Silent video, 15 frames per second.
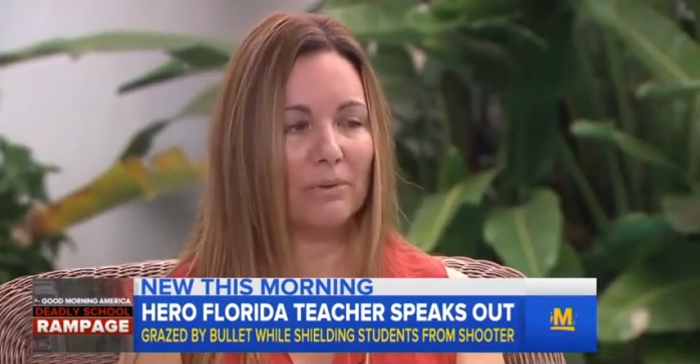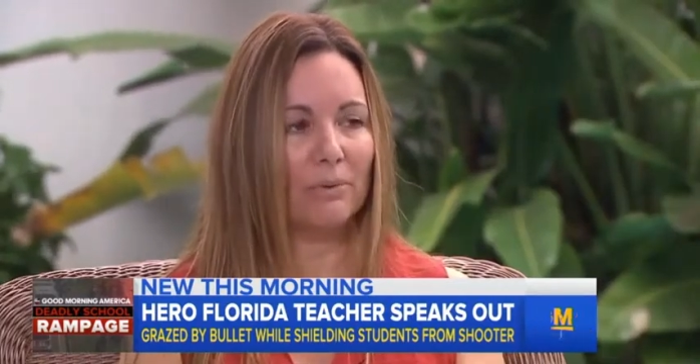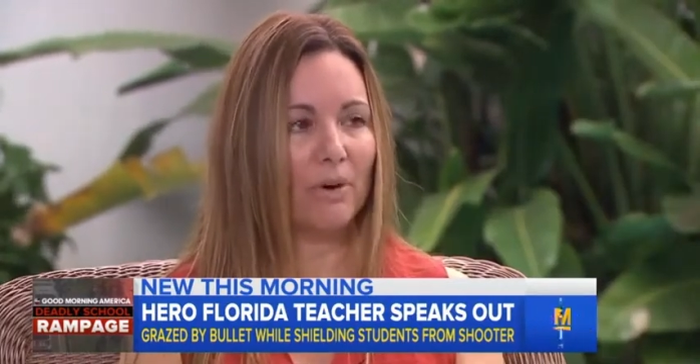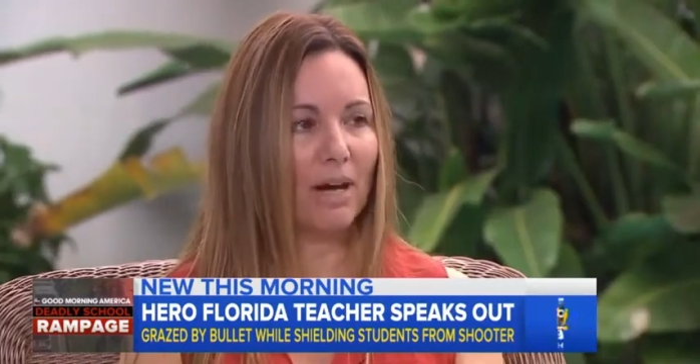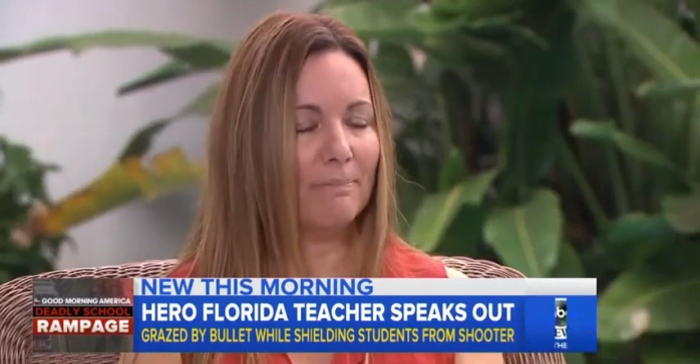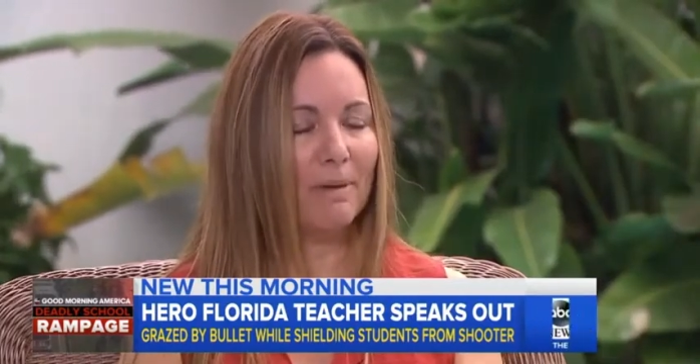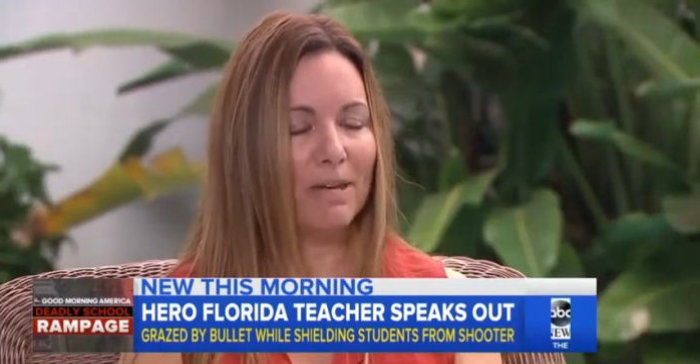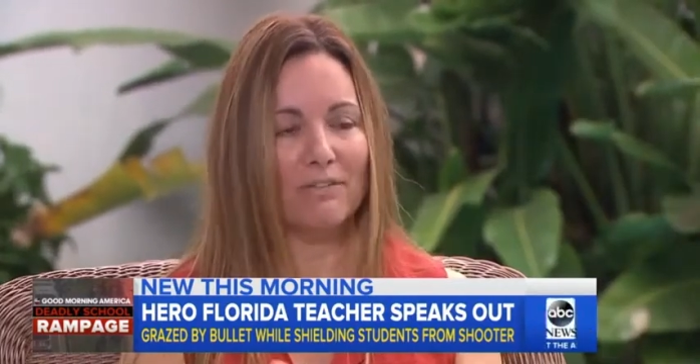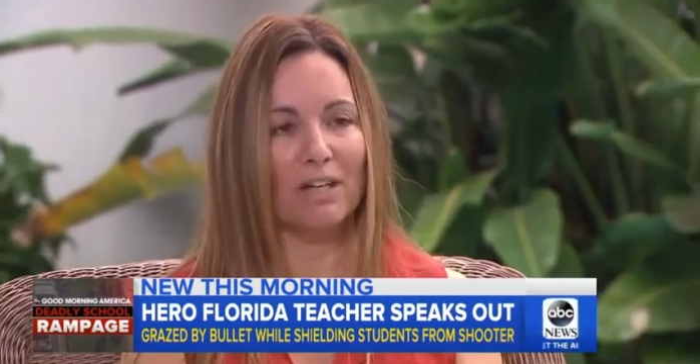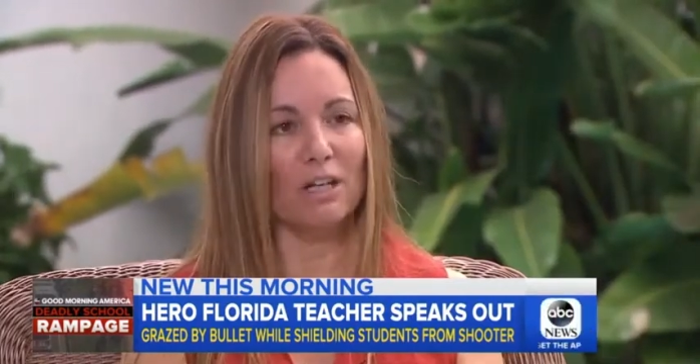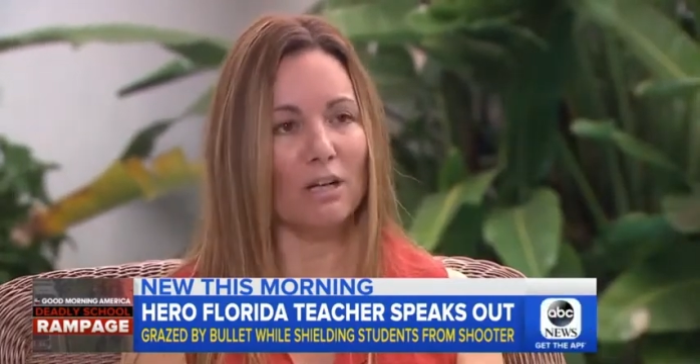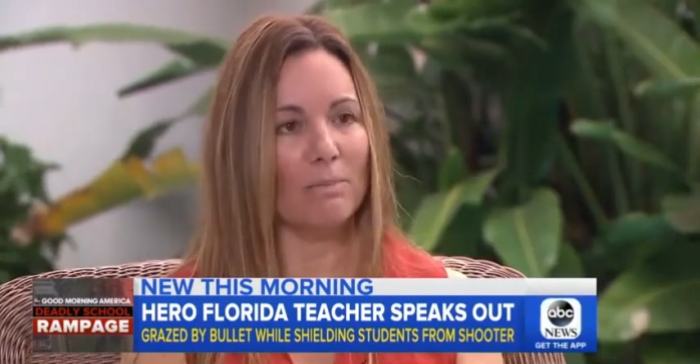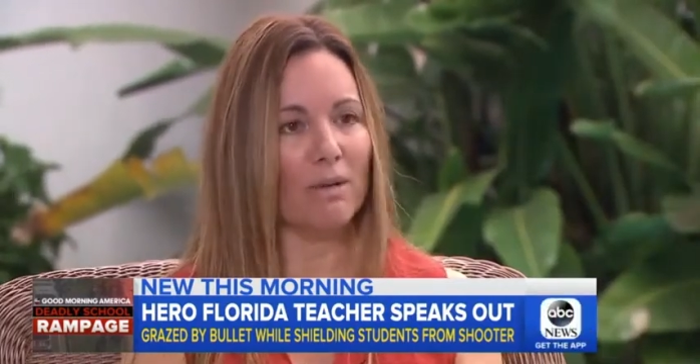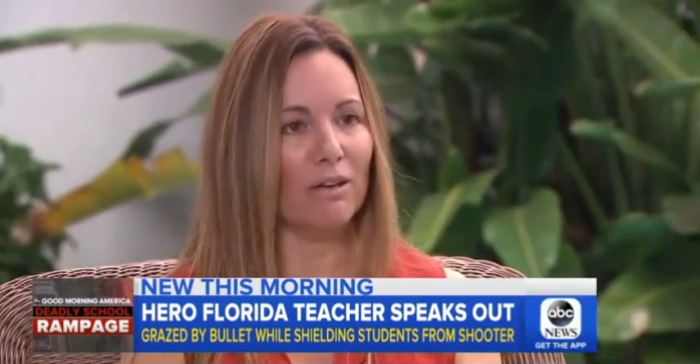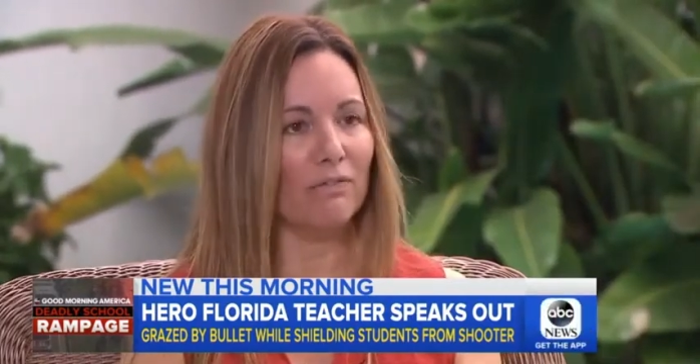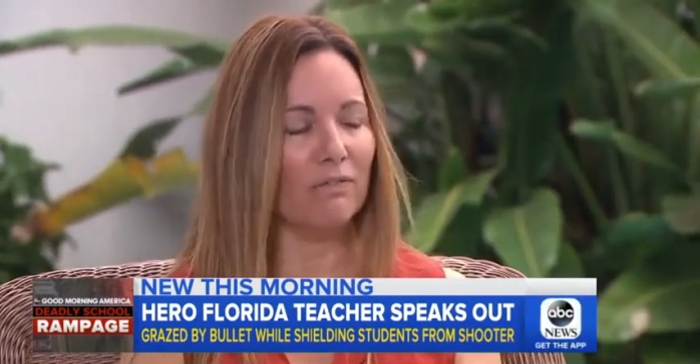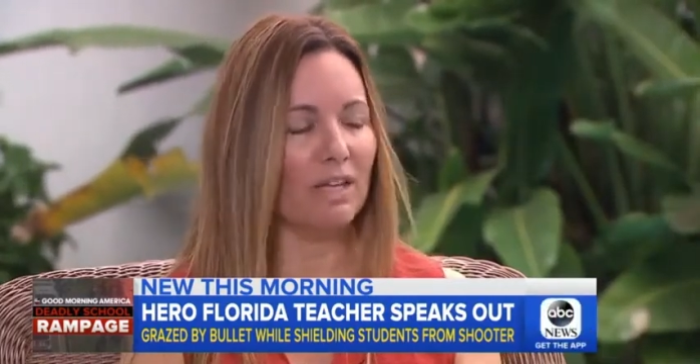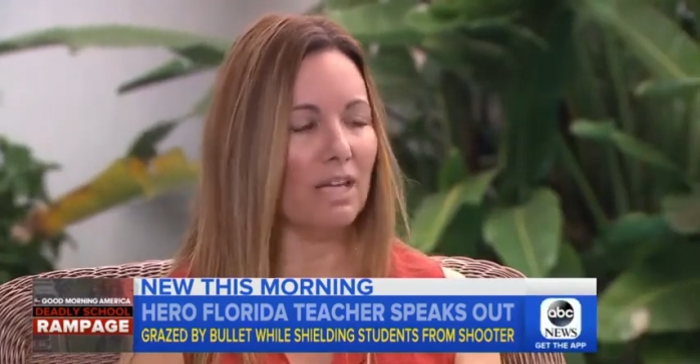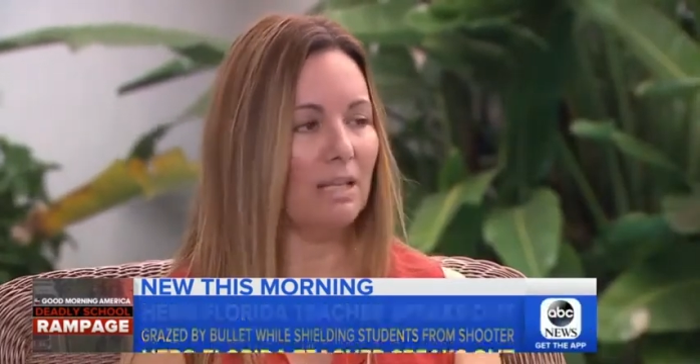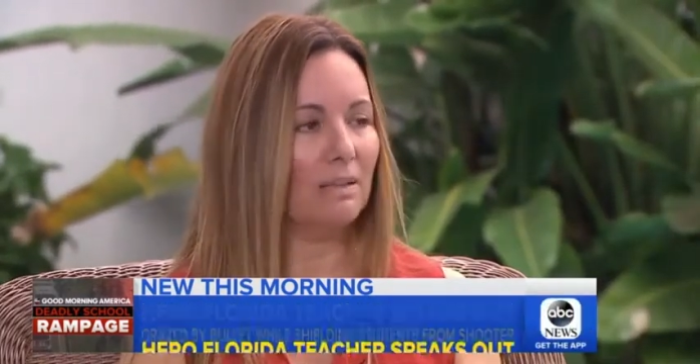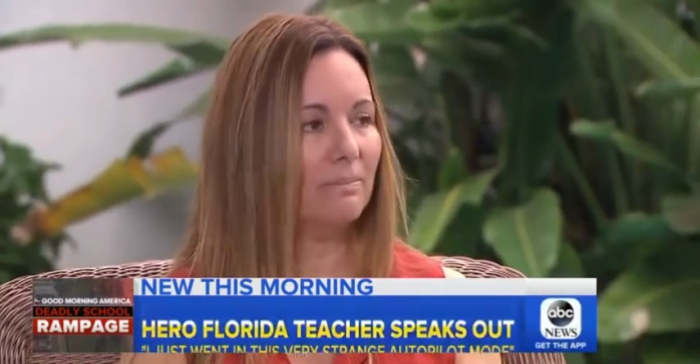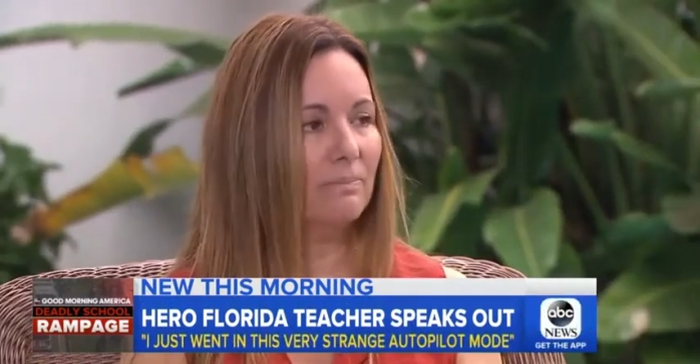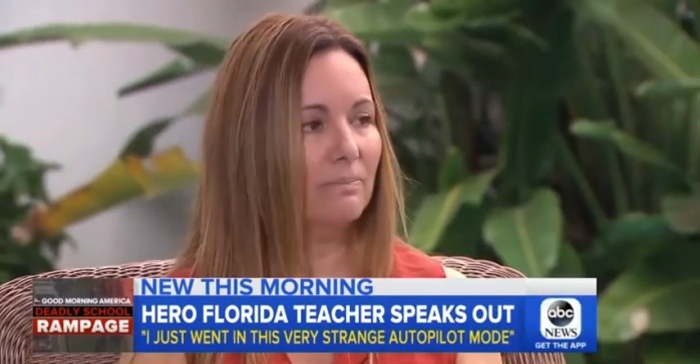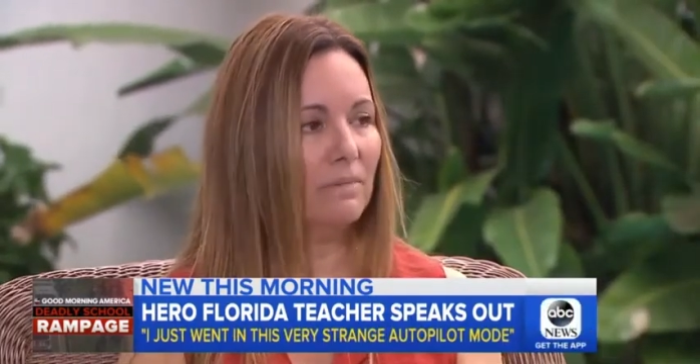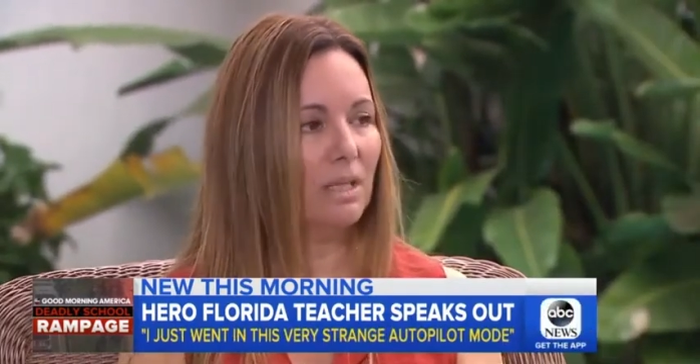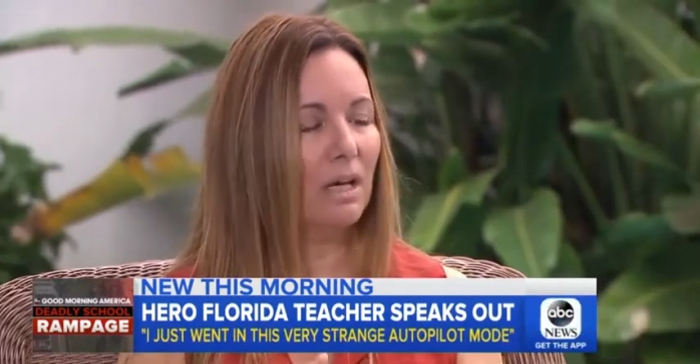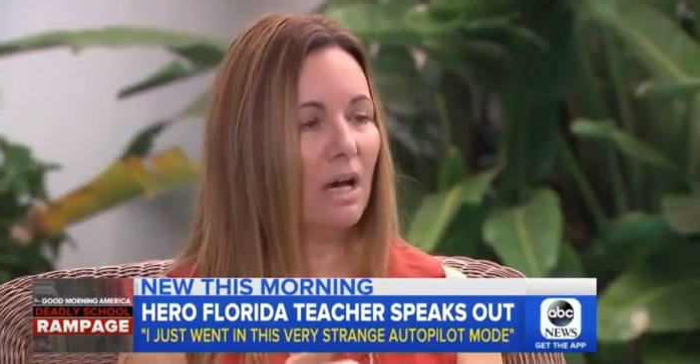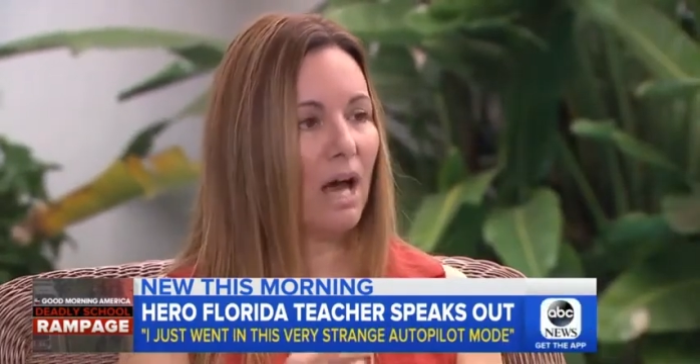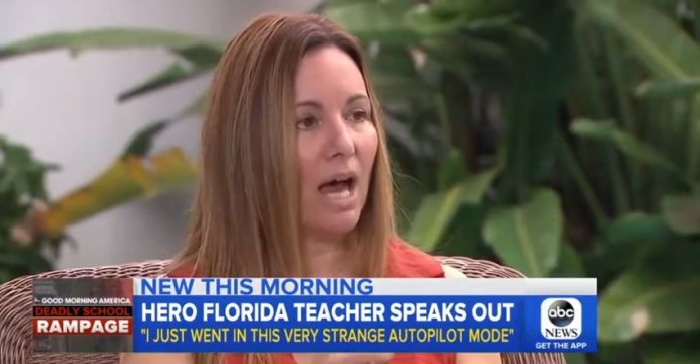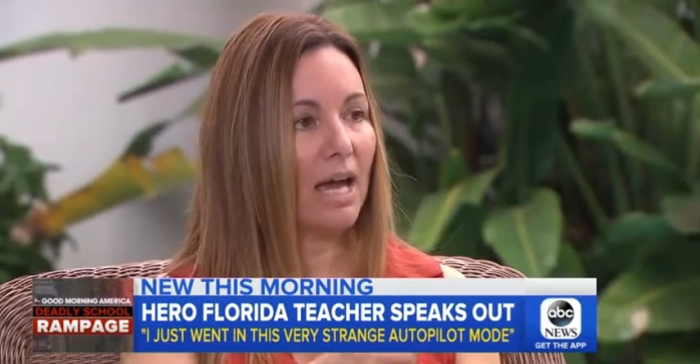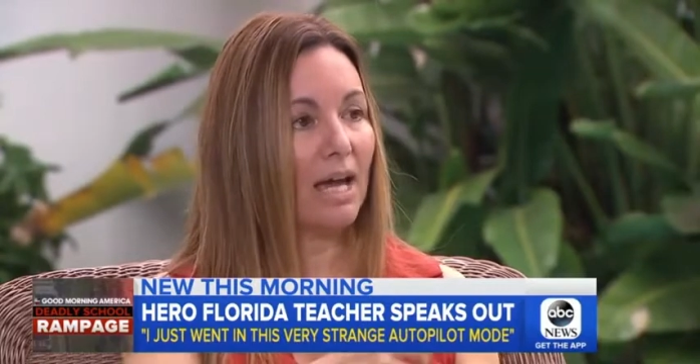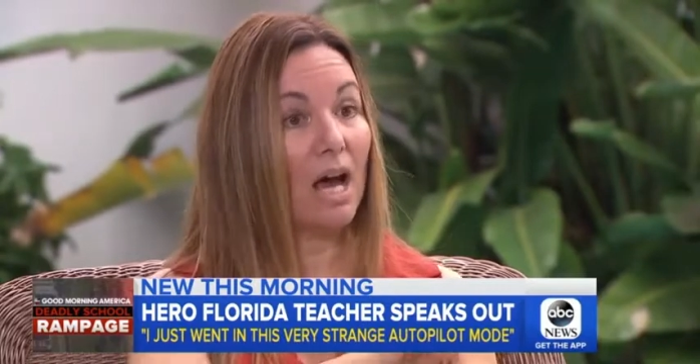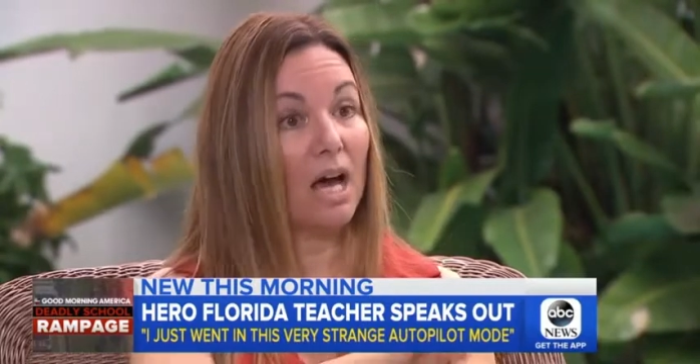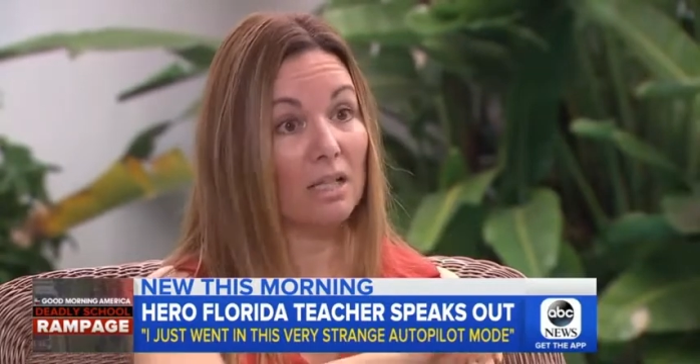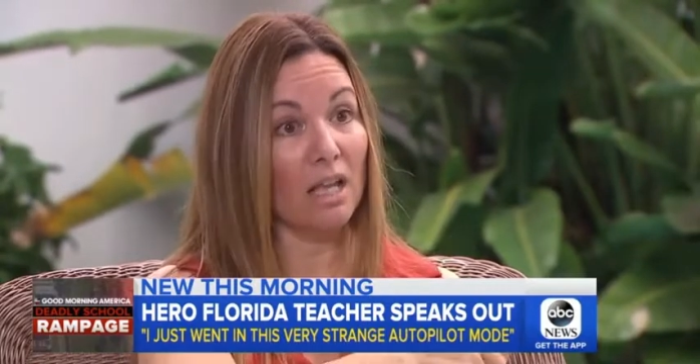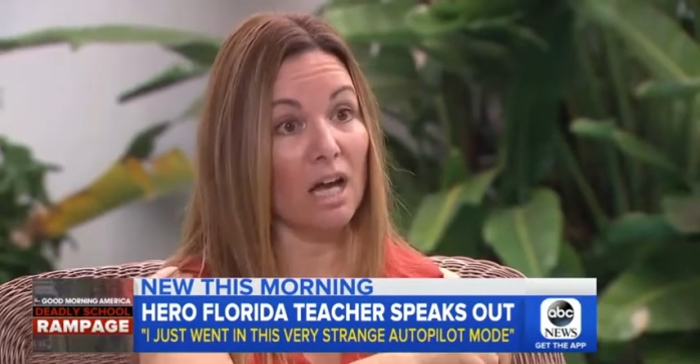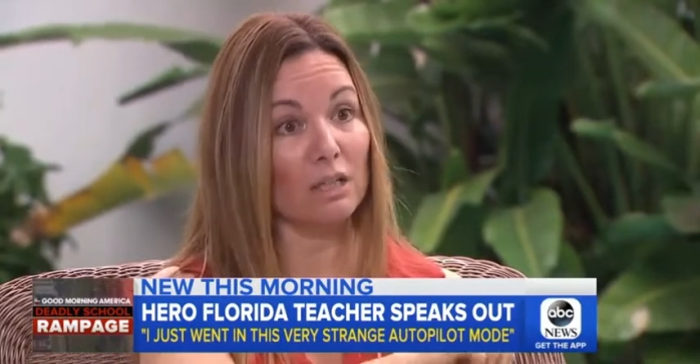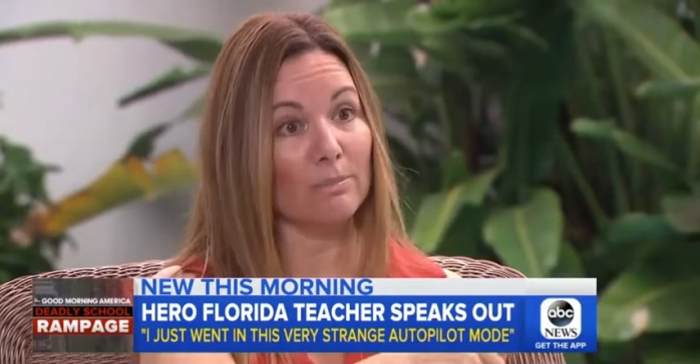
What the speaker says: where I pivoted on my feet. I unlocked my